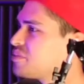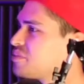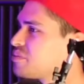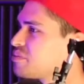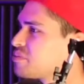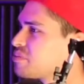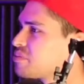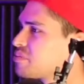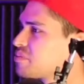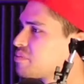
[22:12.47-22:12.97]

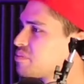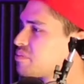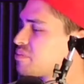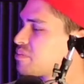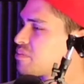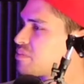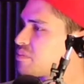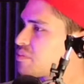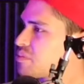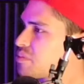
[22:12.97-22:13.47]

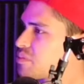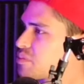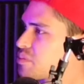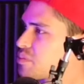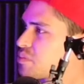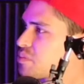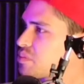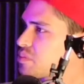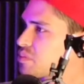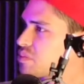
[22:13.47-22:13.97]

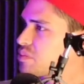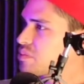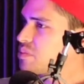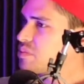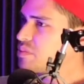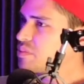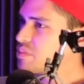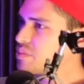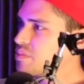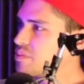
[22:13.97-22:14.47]

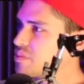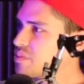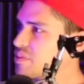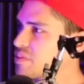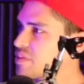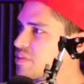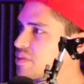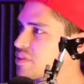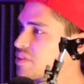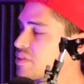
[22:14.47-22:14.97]

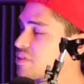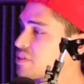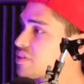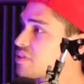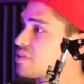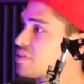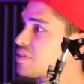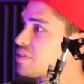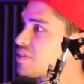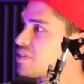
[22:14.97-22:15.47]

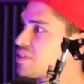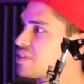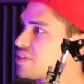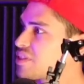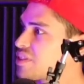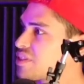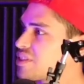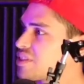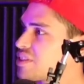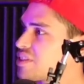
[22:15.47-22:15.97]

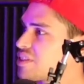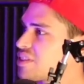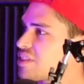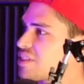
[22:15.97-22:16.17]
The person shown says nothing.